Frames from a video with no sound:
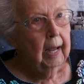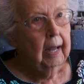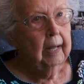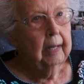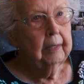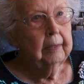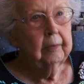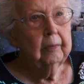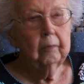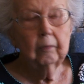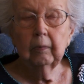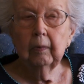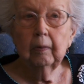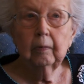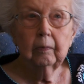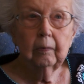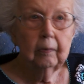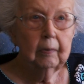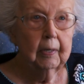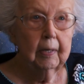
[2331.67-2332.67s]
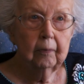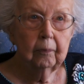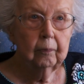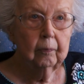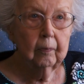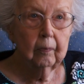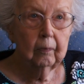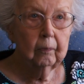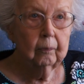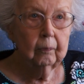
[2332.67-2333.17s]
And we've
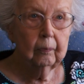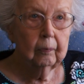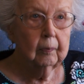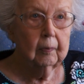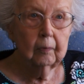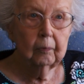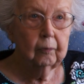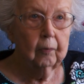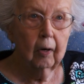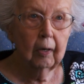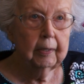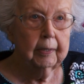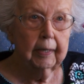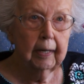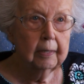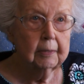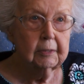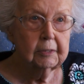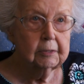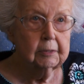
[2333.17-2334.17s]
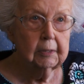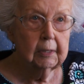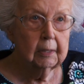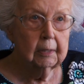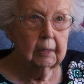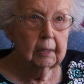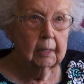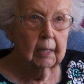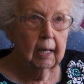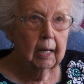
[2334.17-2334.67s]
fought against it.